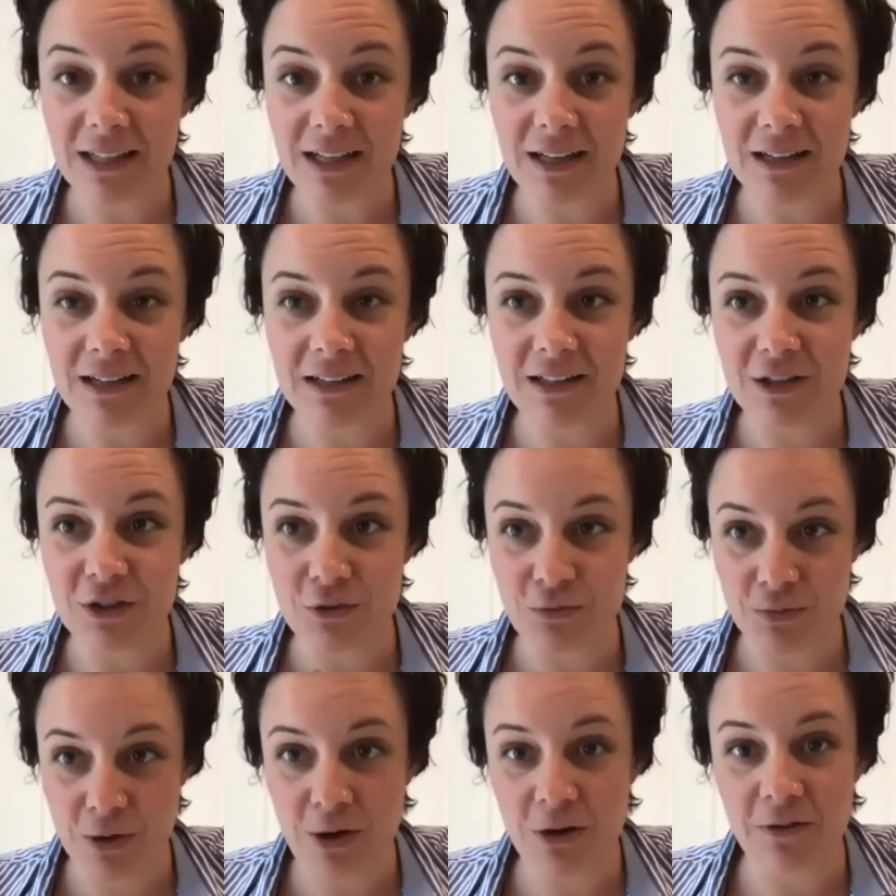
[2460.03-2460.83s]
and
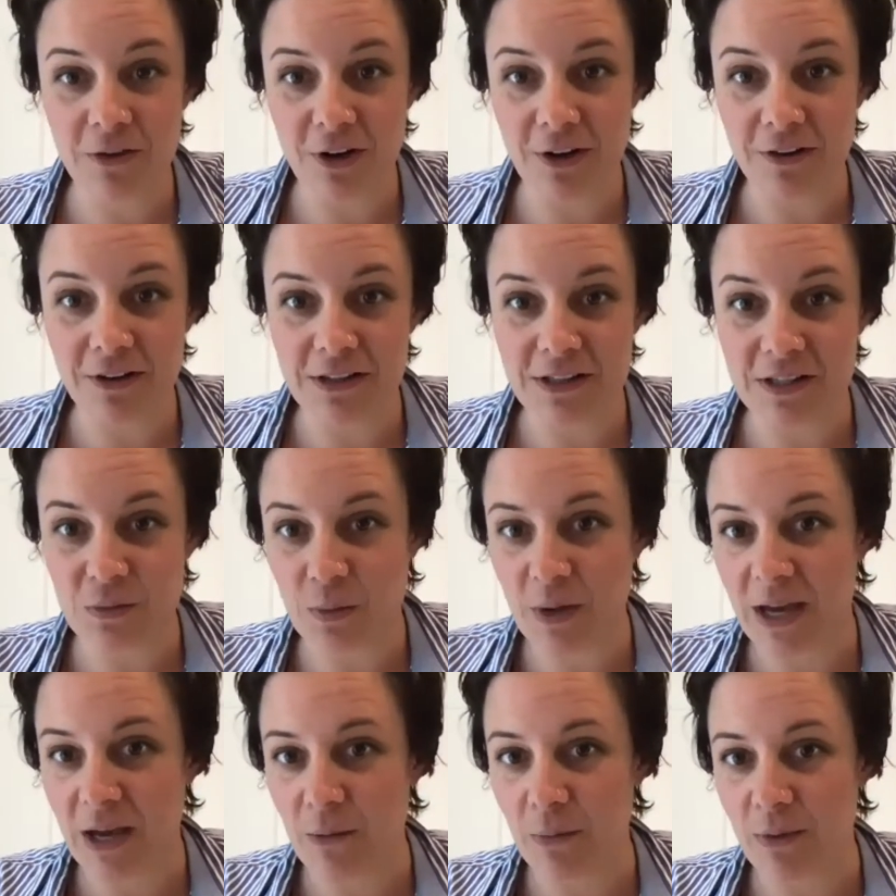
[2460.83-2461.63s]
drove all of this
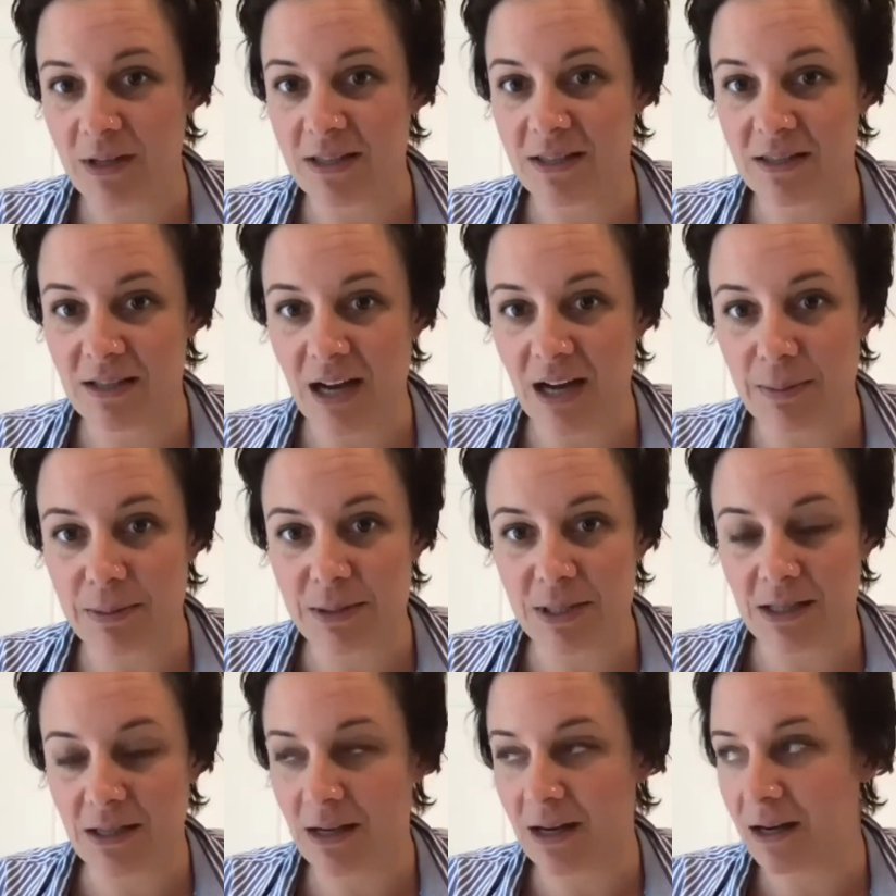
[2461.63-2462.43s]
way, we stopped
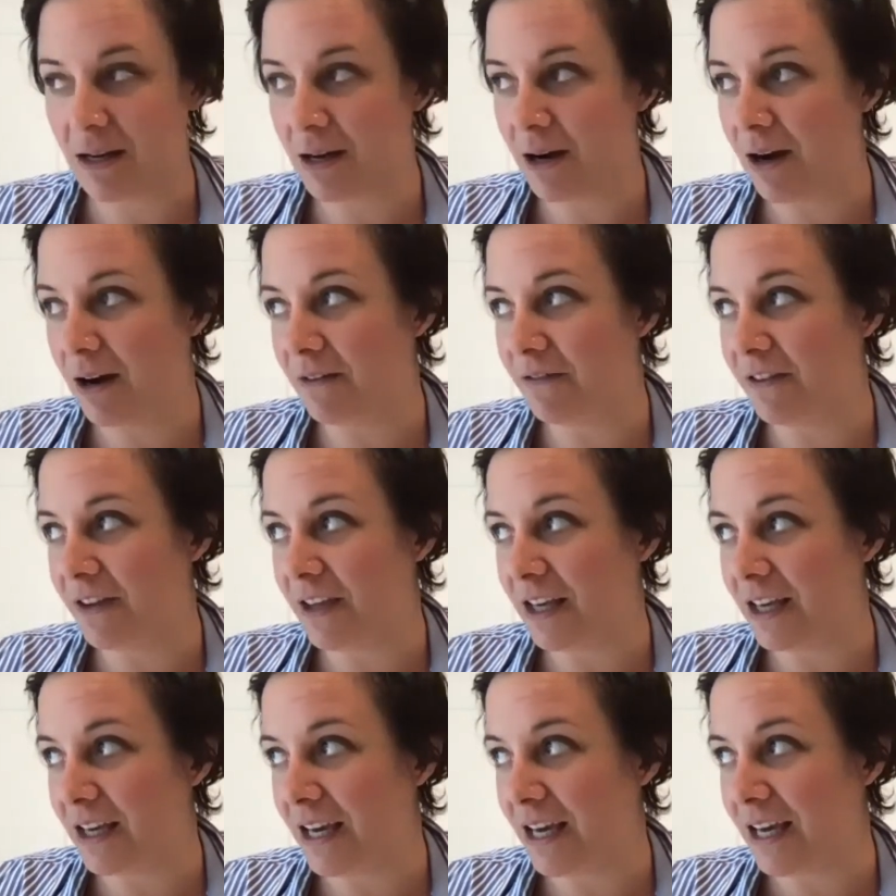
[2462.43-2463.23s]
and got
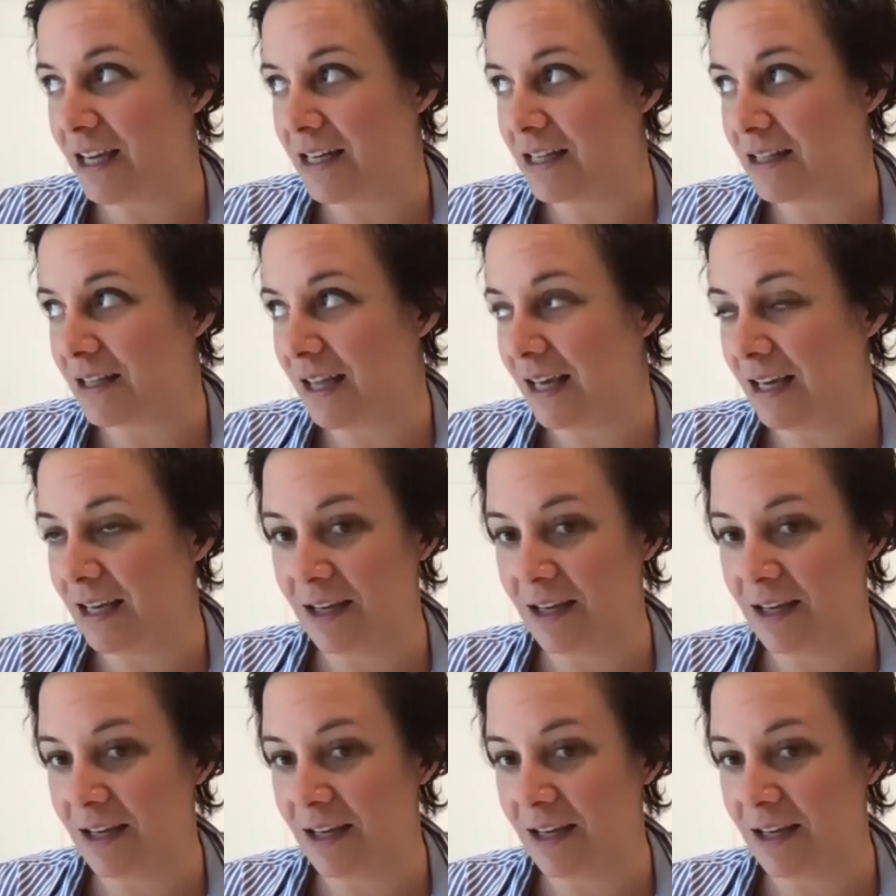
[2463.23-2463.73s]
coffee and